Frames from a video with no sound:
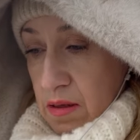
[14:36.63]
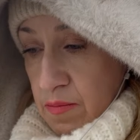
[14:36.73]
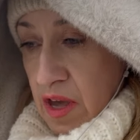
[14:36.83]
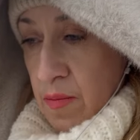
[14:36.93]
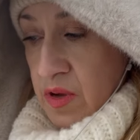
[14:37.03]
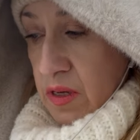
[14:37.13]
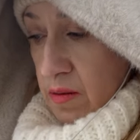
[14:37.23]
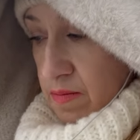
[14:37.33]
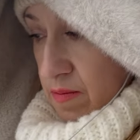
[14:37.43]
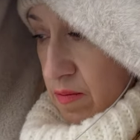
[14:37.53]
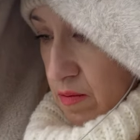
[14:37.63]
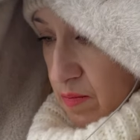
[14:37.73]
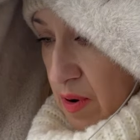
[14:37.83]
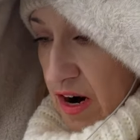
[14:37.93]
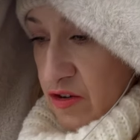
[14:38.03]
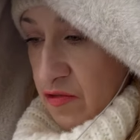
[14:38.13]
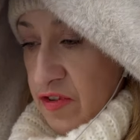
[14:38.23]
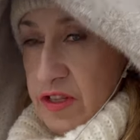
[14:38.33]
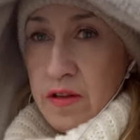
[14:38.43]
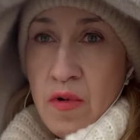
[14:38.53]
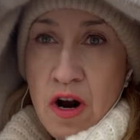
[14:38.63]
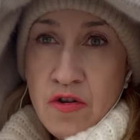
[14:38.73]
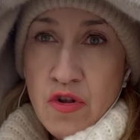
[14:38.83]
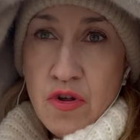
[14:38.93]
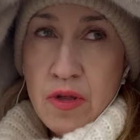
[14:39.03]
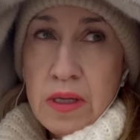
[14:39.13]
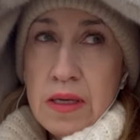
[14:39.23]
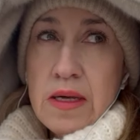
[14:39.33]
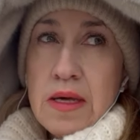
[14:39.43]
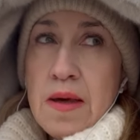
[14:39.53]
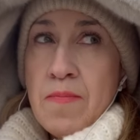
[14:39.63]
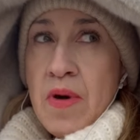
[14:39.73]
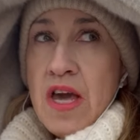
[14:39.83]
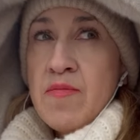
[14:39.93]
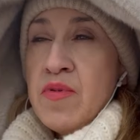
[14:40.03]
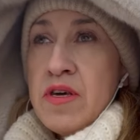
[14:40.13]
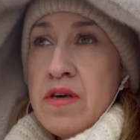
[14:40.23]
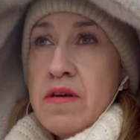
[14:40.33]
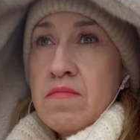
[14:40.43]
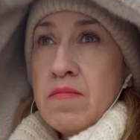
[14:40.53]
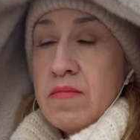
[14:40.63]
Maybe part of it in March, maybe